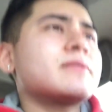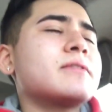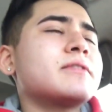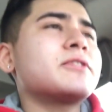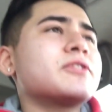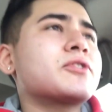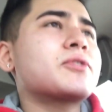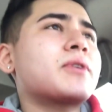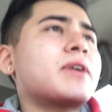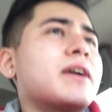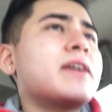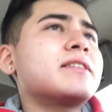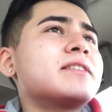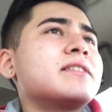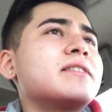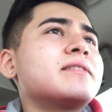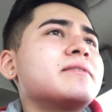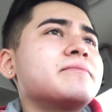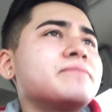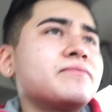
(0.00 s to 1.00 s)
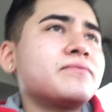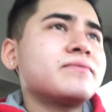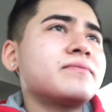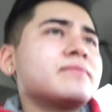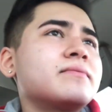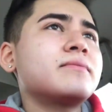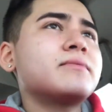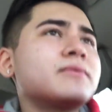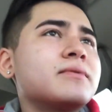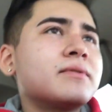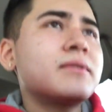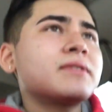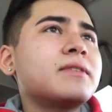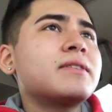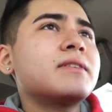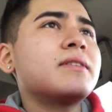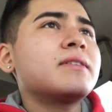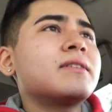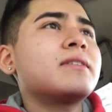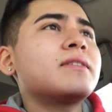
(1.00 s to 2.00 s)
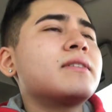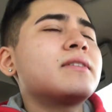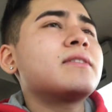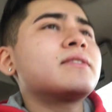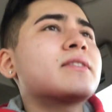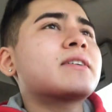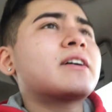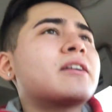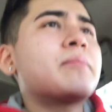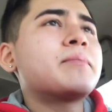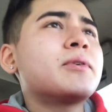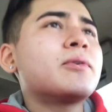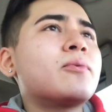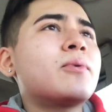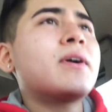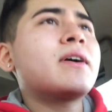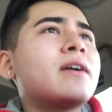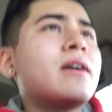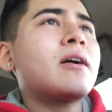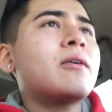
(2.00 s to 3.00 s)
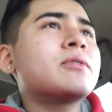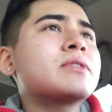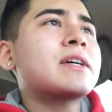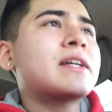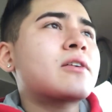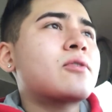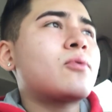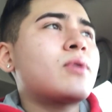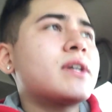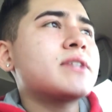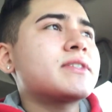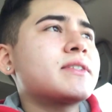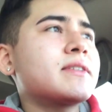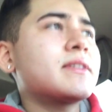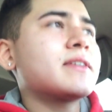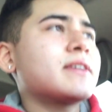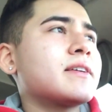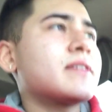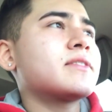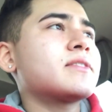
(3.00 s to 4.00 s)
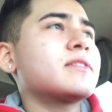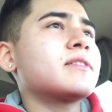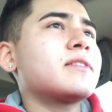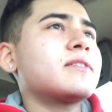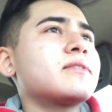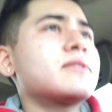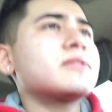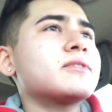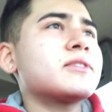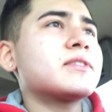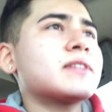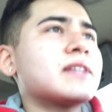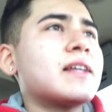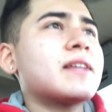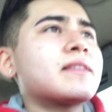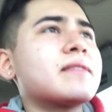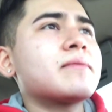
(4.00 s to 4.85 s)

It's just crazy. Just gotta be aware. Always gotta question things, you know? Don't just